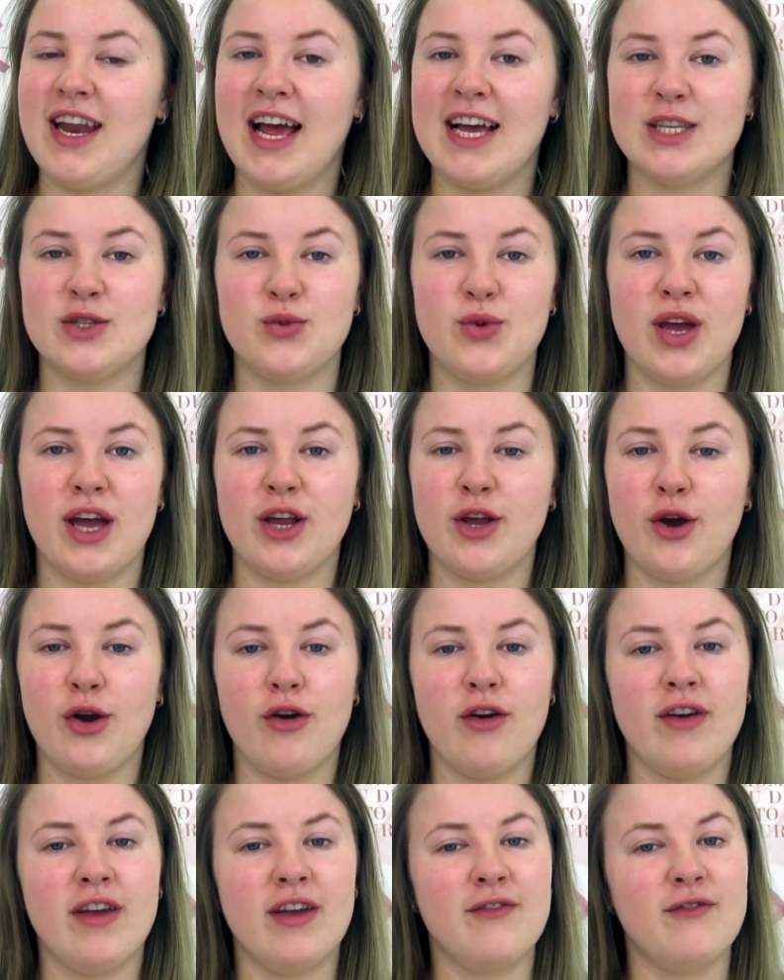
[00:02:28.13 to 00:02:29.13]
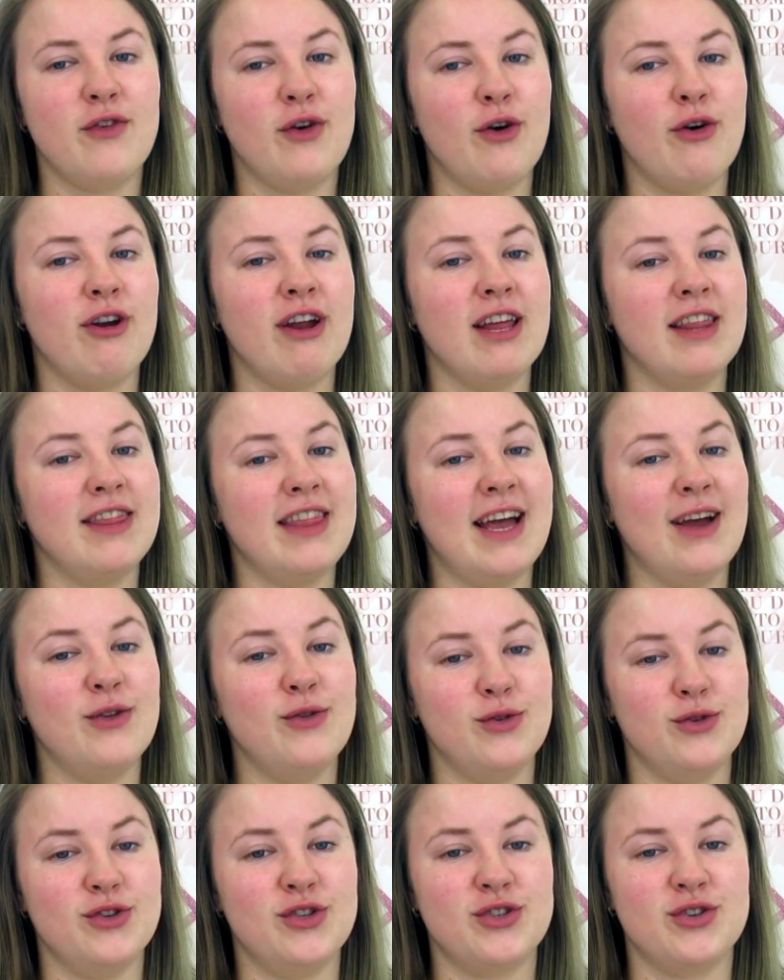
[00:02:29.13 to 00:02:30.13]
as we are going for a
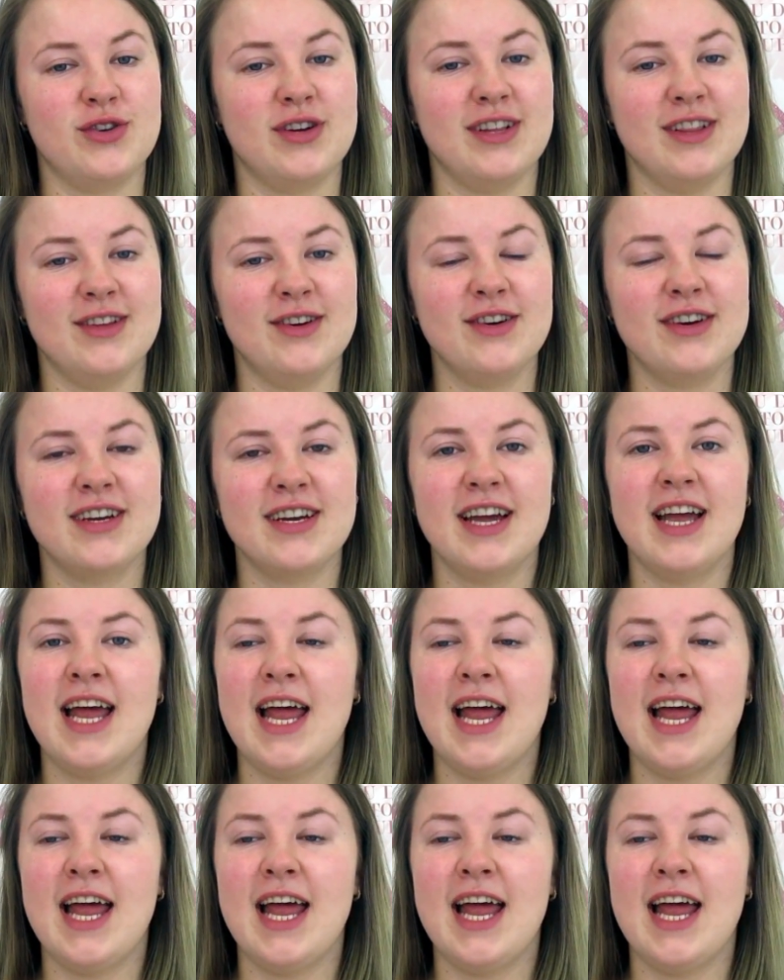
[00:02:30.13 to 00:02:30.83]
neutral look.